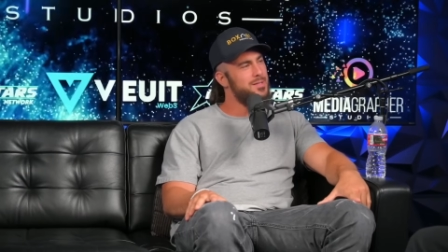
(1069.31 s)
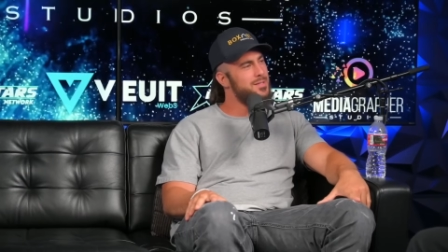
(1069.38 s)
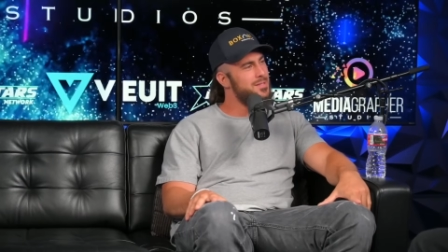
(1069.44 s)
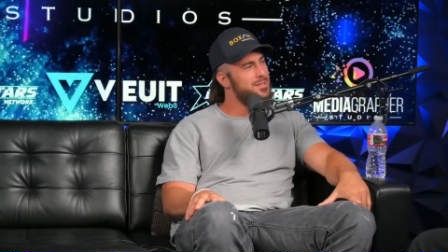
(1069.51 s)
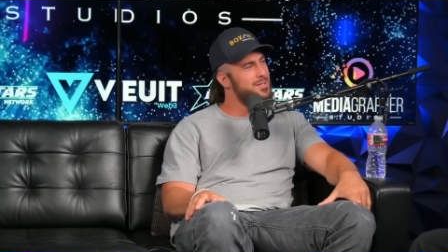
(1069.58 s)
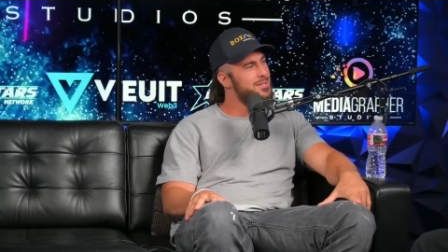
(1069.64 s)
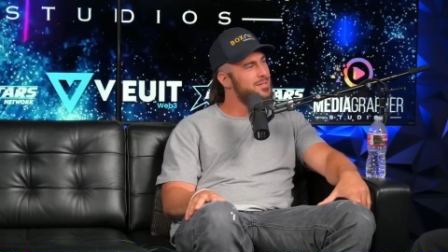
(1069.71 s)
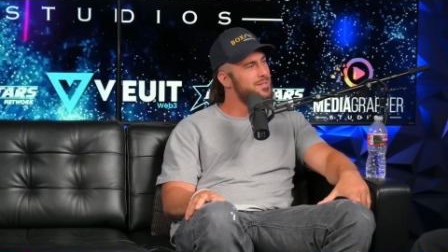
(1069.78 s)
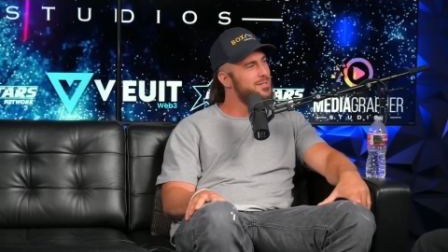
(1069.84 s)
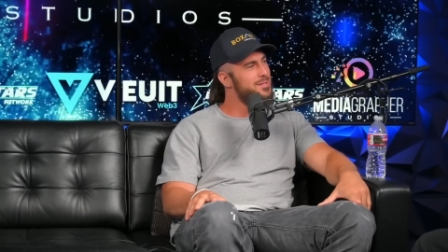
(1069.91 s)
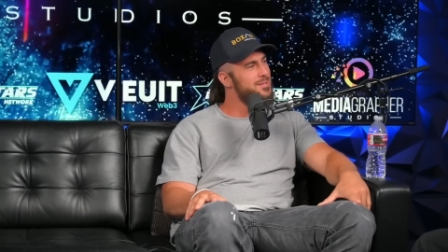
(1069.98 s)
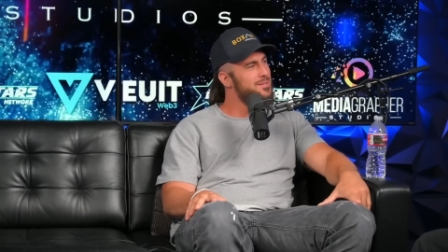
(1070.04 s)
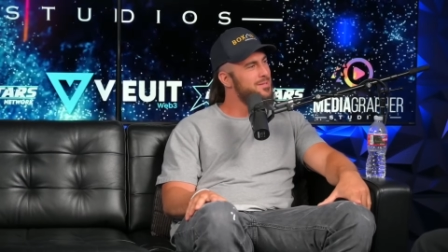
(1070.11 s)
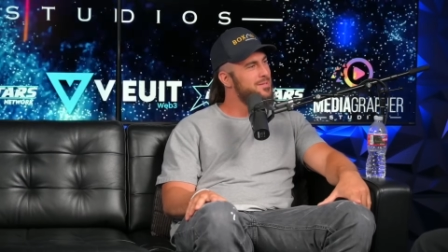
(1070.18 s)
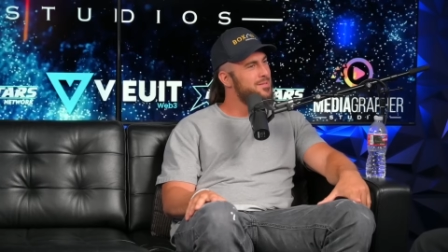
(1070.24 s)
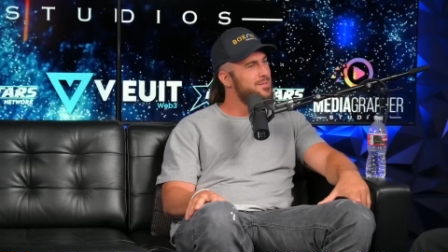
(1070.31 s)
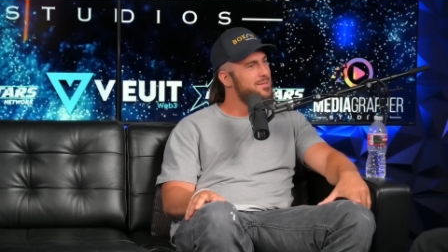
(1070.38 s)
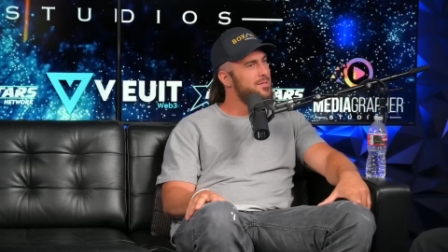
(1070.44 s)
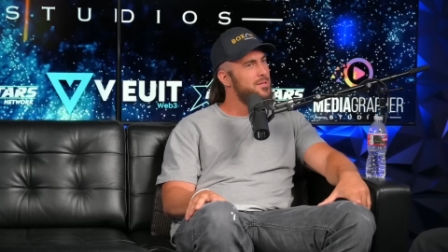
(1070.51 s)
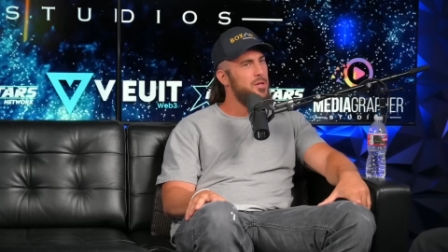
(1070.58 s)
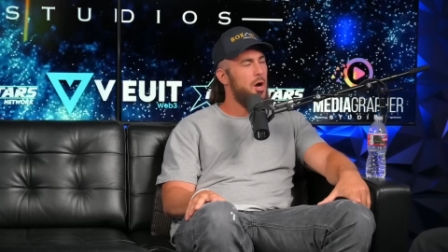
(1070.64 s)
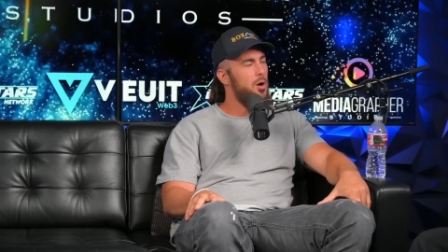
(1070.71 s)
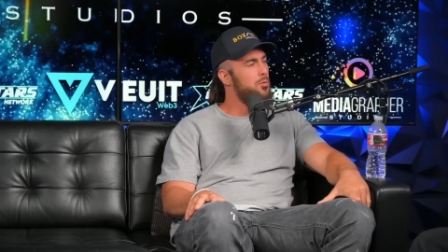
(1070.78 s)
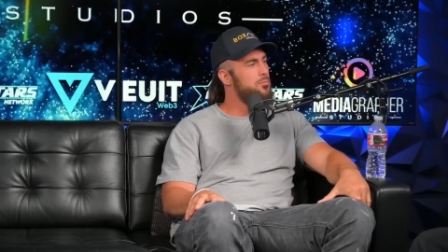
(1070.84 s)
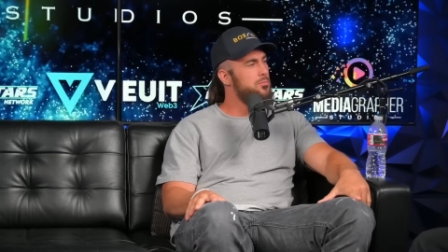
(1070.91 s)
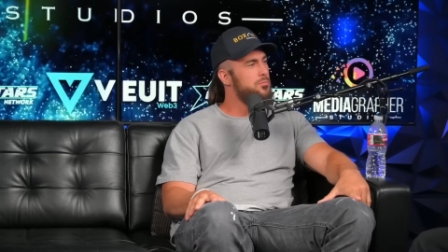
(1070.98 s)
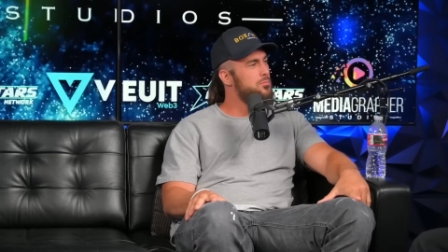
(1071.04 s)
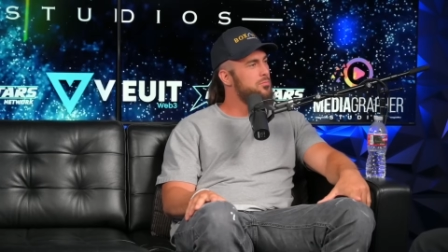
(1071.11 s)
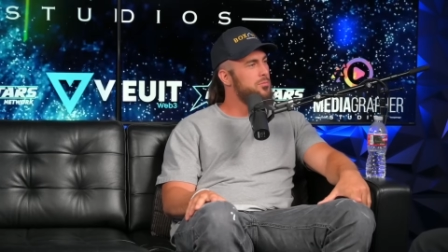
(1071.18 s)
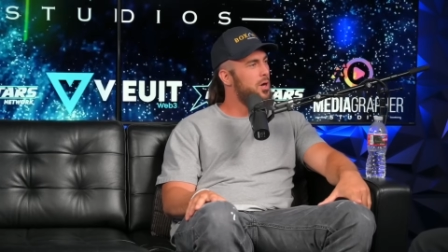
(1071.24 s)
Is, is he an investor? No.
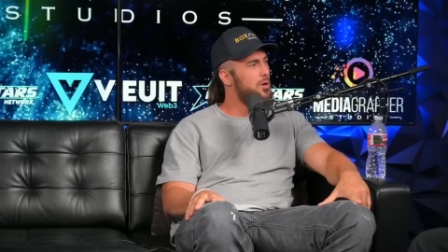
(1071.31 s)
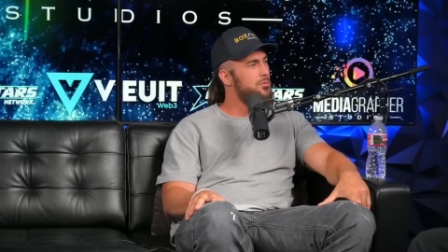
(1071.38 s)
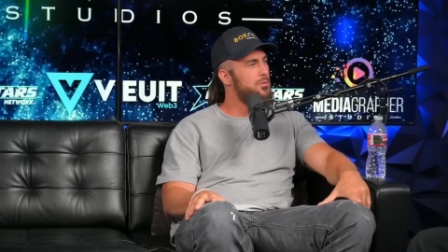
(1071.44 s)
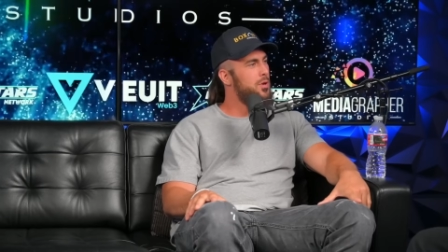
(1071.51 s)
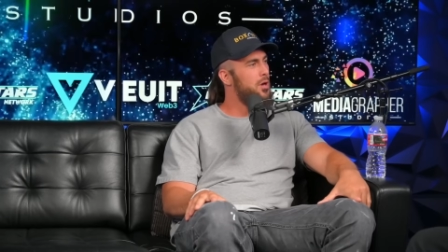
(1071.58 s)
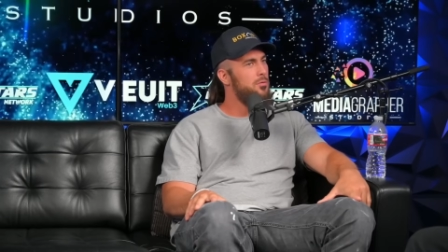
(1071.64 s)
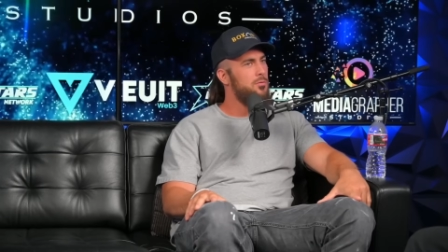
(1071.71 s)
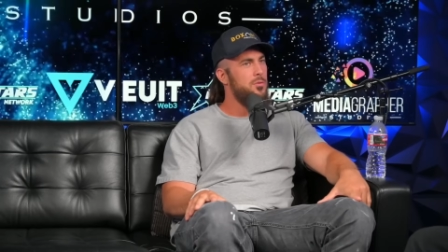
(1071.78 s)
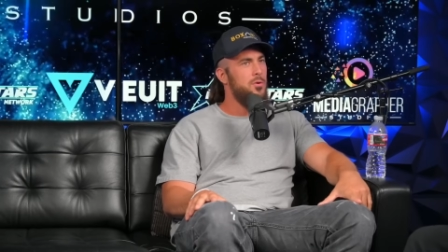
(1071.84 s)
He's not? Okay.